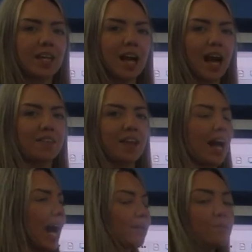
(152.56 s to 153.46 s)
and then
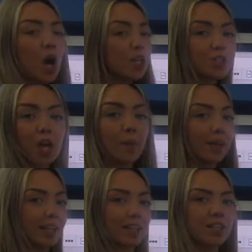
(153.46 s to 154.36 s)
I'm not
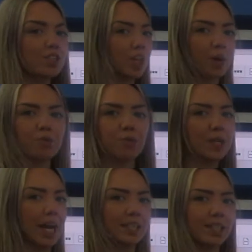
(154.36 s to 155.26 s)
going to go through
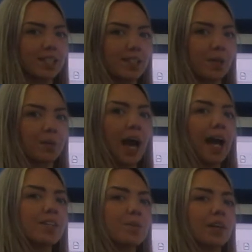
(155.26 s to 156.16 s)
the answers,
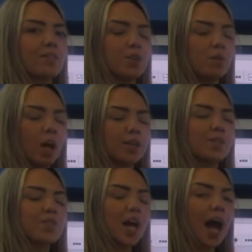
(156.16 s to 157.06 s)
okay? So it gives you lots
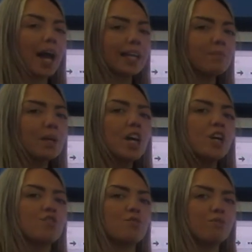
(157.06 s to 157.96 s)
of time
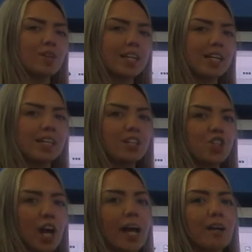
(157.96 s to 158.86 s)
to really
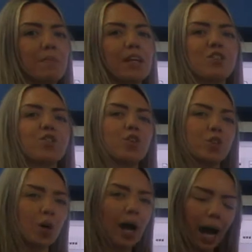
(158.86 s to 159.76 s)
check, make sure
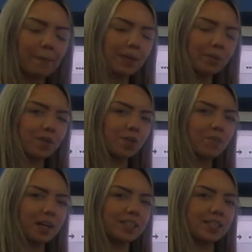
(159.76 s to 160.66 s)
you're happy with your
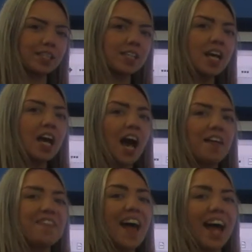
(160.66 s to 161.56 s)
answers,
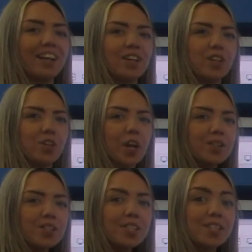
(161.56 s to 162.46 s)
and then you're going
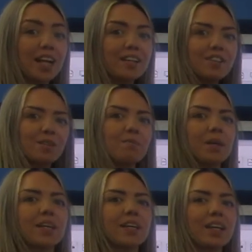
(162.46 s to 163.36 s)
to send them
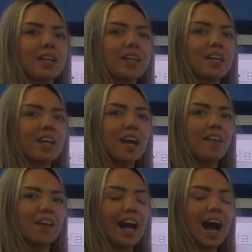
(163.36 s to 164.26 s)
me and
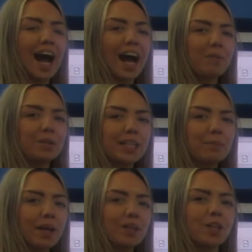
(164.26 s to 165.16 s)
then I will
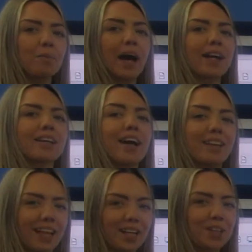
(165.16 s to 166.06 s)
email you back
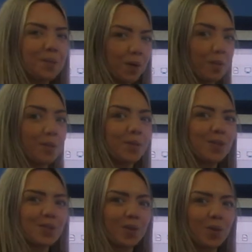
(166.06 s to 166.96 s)
and let you know your
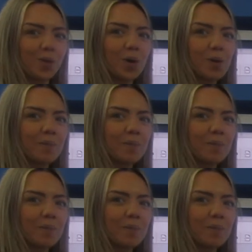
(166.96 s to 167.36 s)
score.